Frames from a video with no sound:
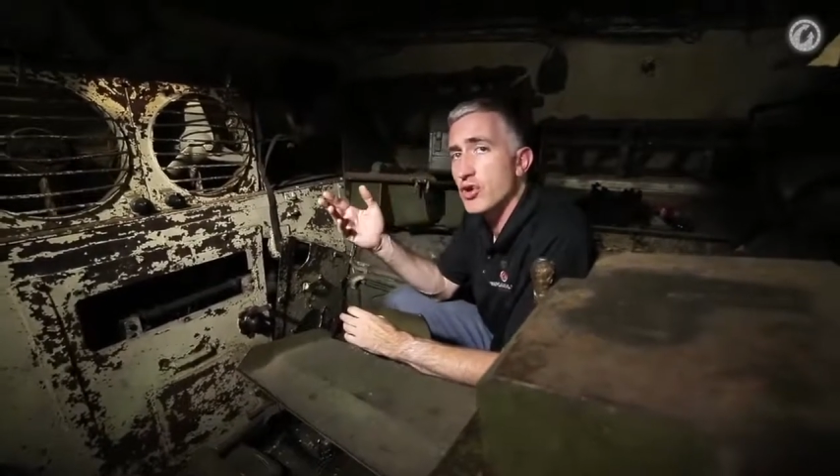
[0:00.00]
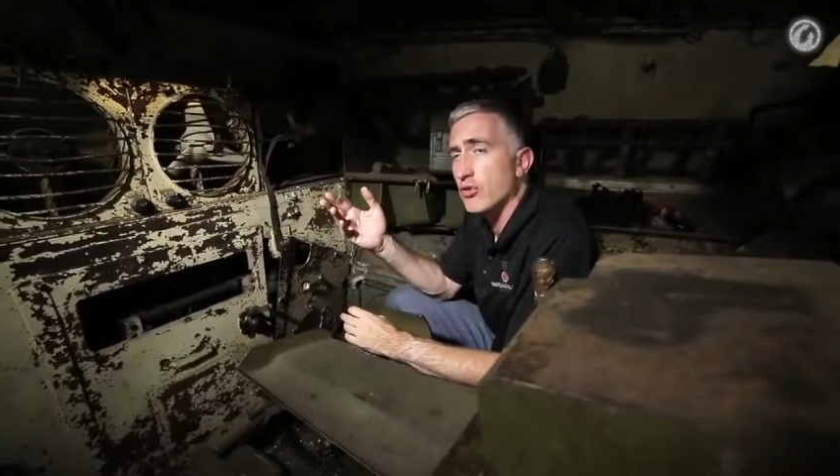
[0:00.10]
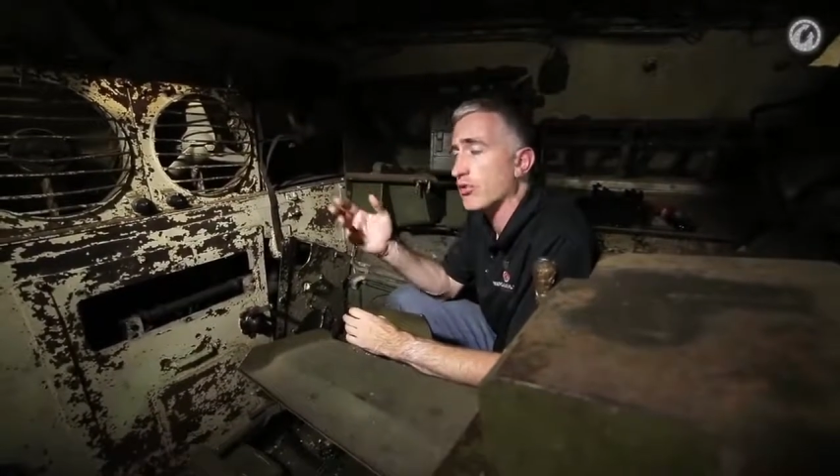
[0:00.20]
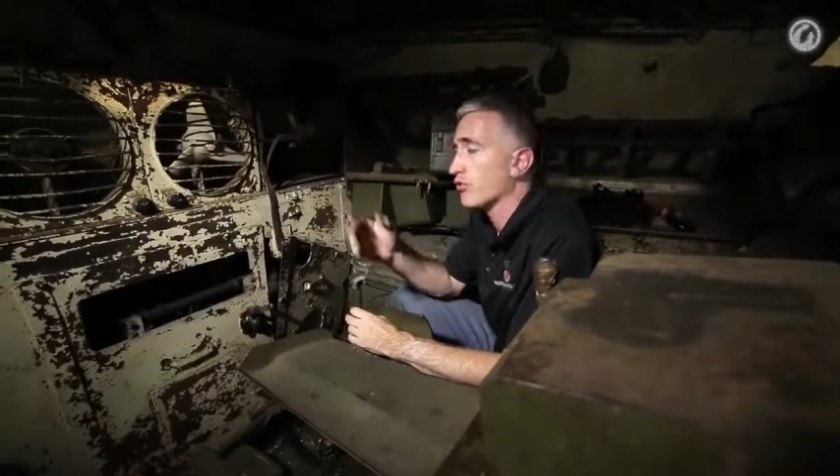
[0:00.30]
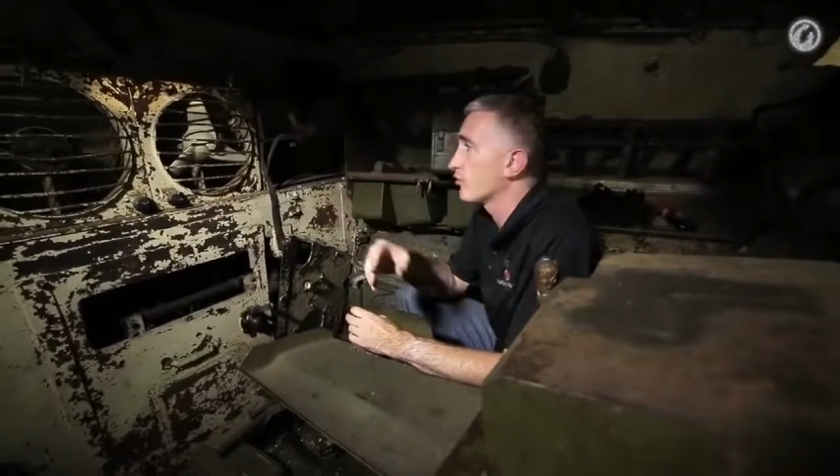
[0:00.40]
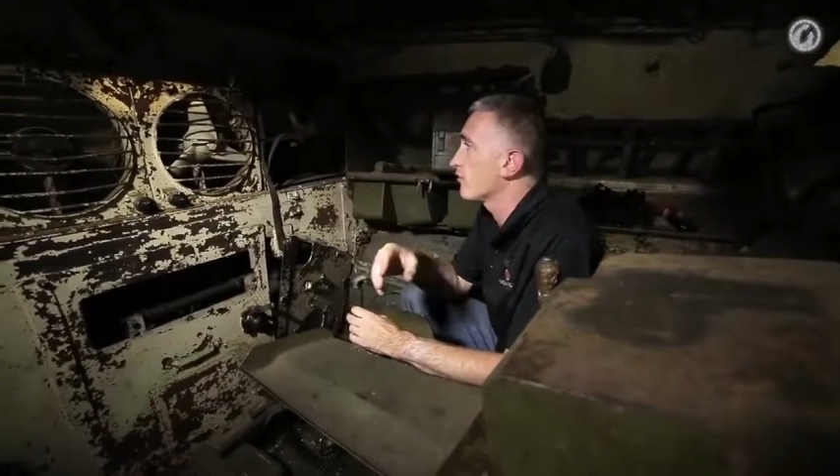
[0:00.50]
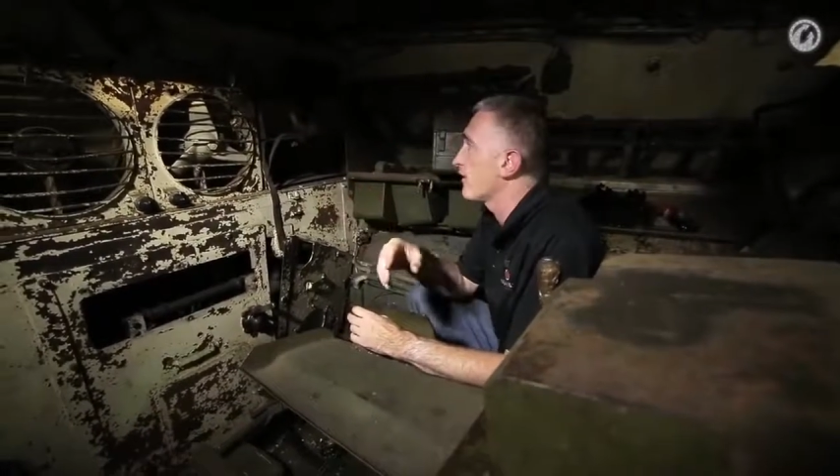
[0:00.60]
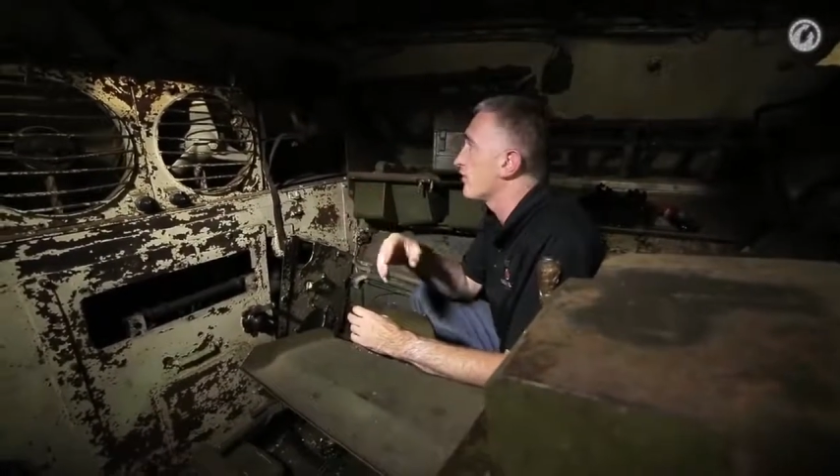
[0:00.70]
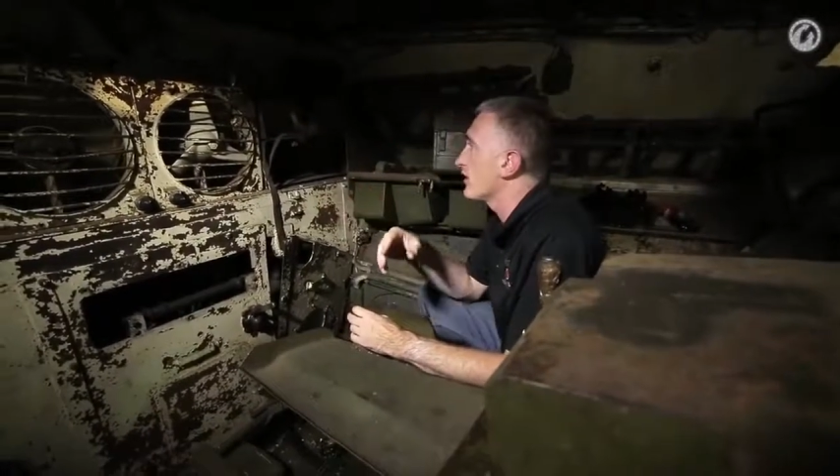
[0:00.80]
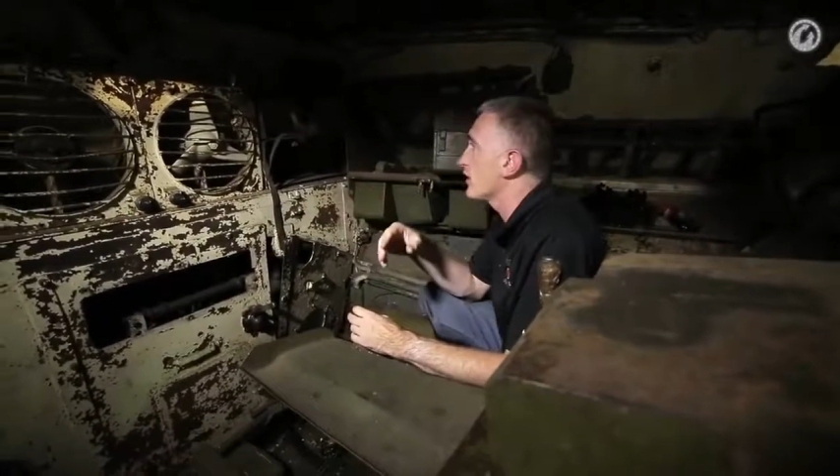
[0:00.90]
total stored
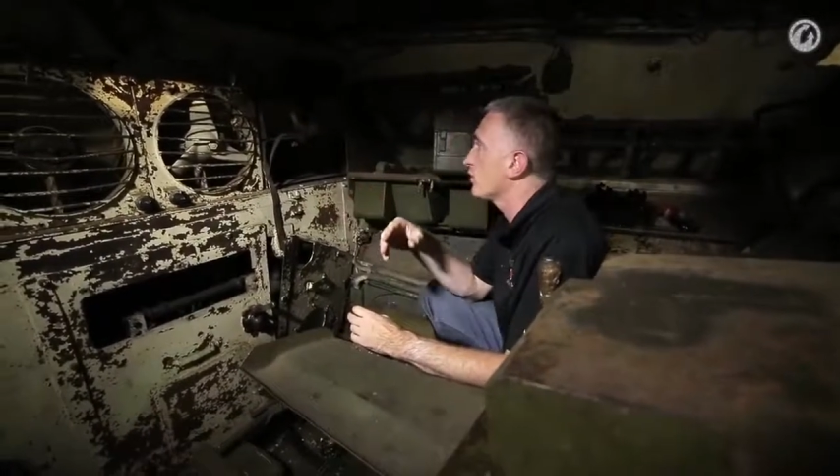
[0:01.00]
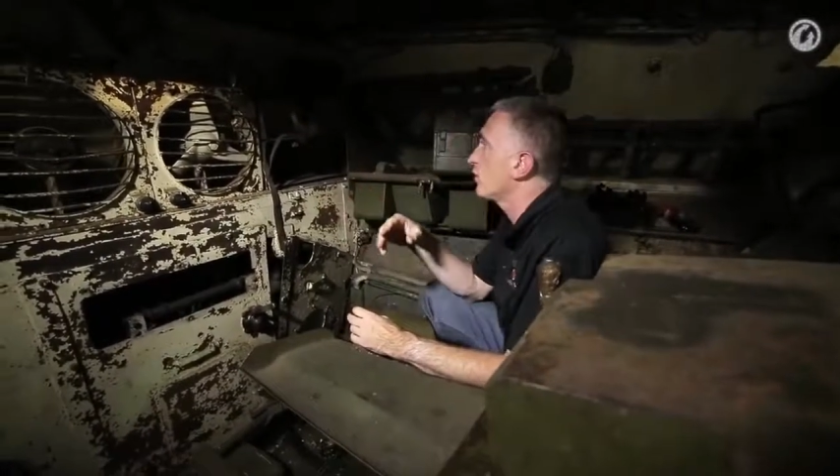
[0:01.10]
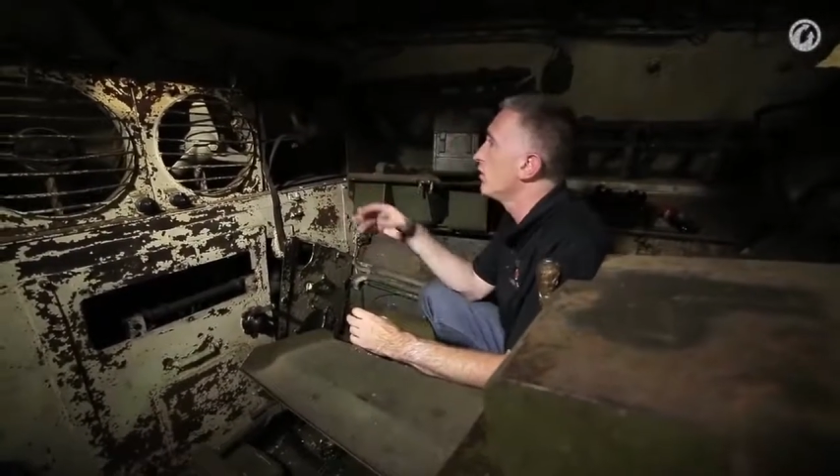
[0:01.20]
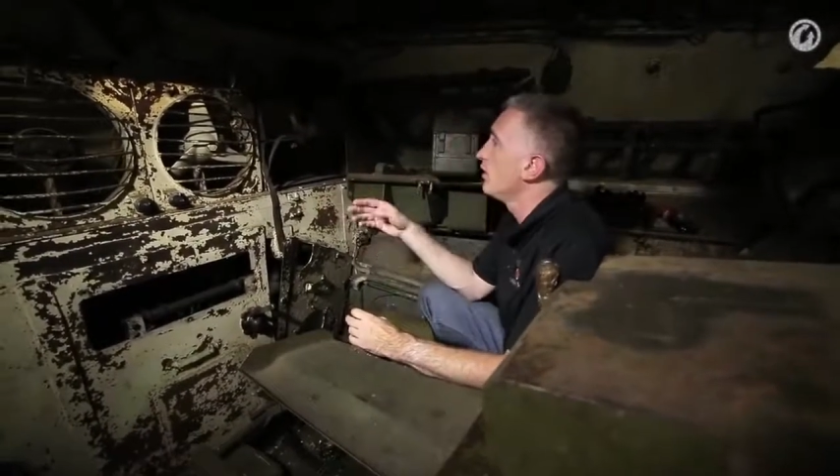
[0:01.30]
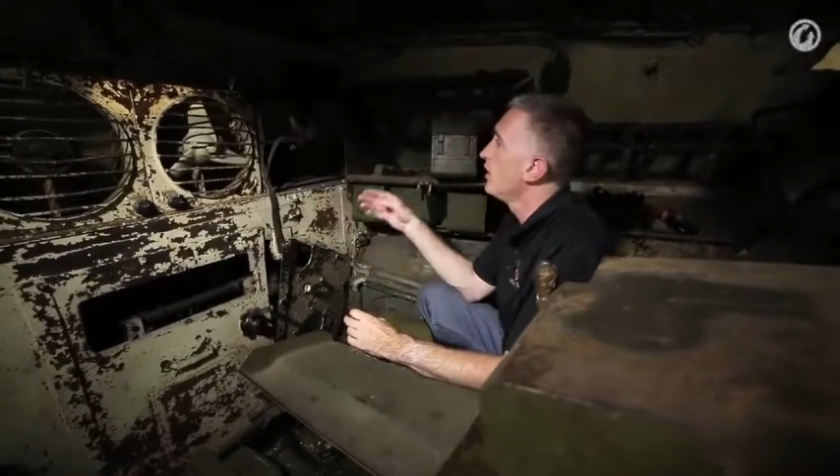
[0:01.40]
around the vehicle.